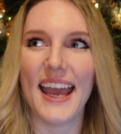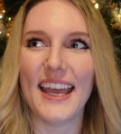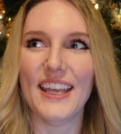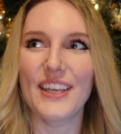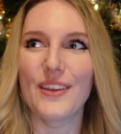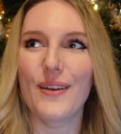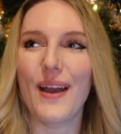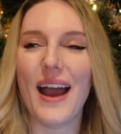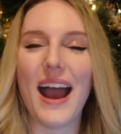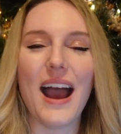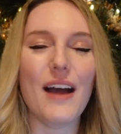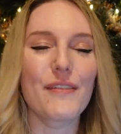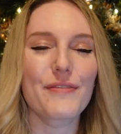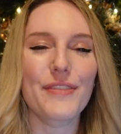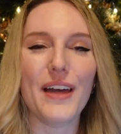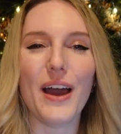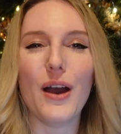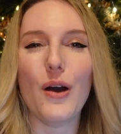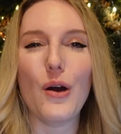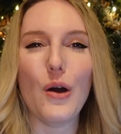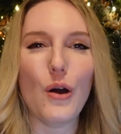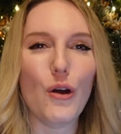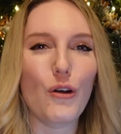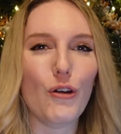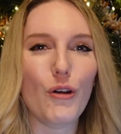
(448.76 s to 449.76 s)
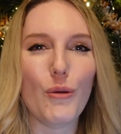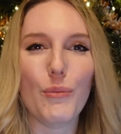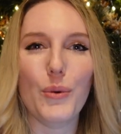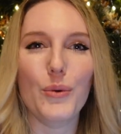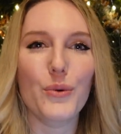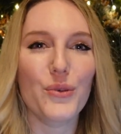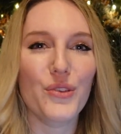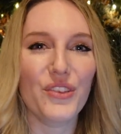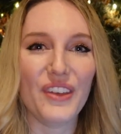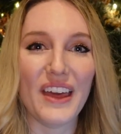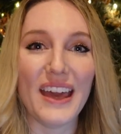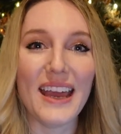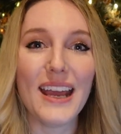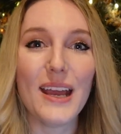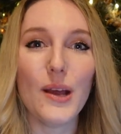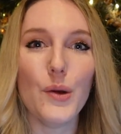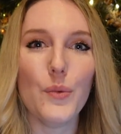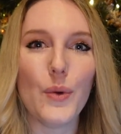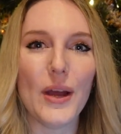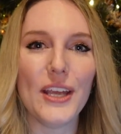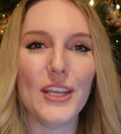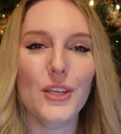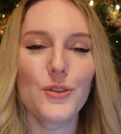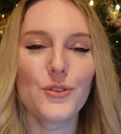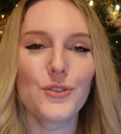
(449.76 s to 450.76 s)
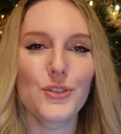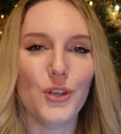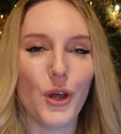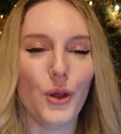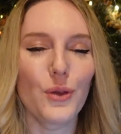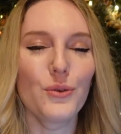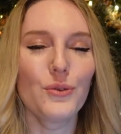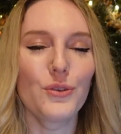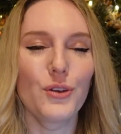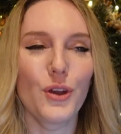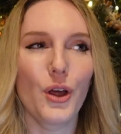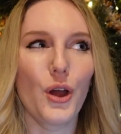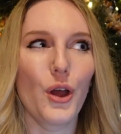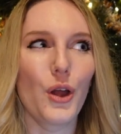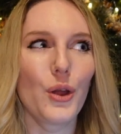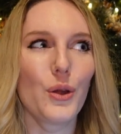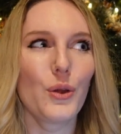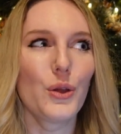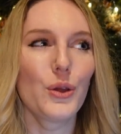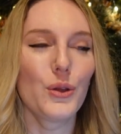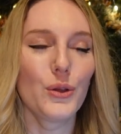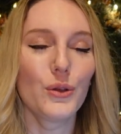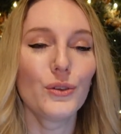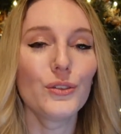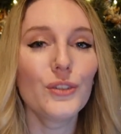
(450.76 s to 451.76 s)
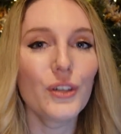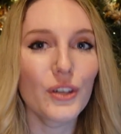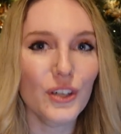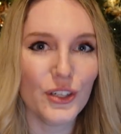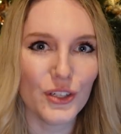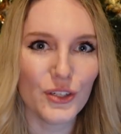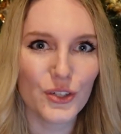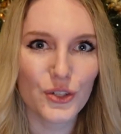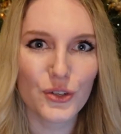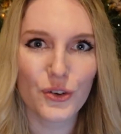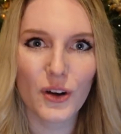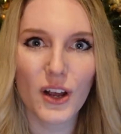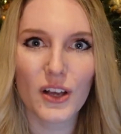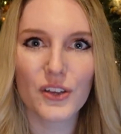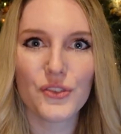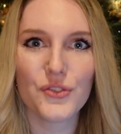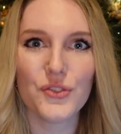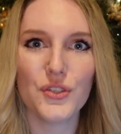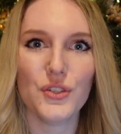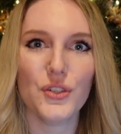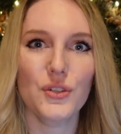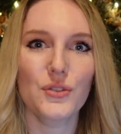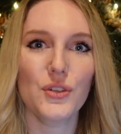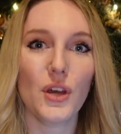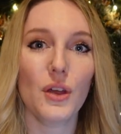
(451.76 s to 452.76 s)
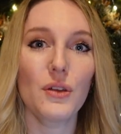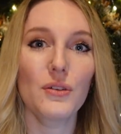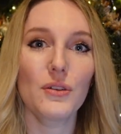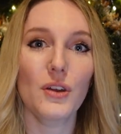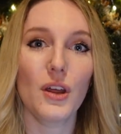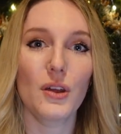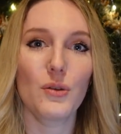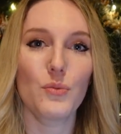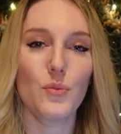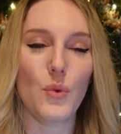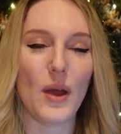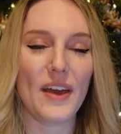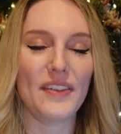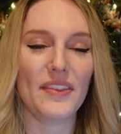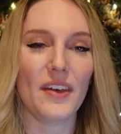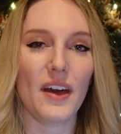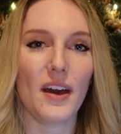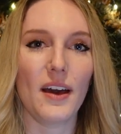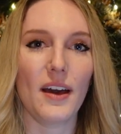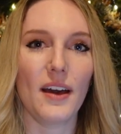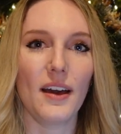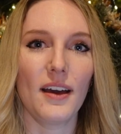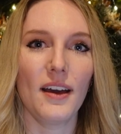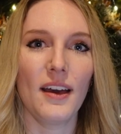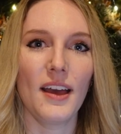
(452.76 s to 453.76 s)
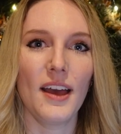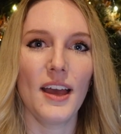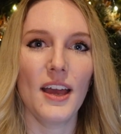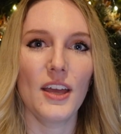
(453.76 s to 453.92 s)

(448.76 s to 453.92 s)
you have that horrible thing where you don't know who you can trust, you don't know whether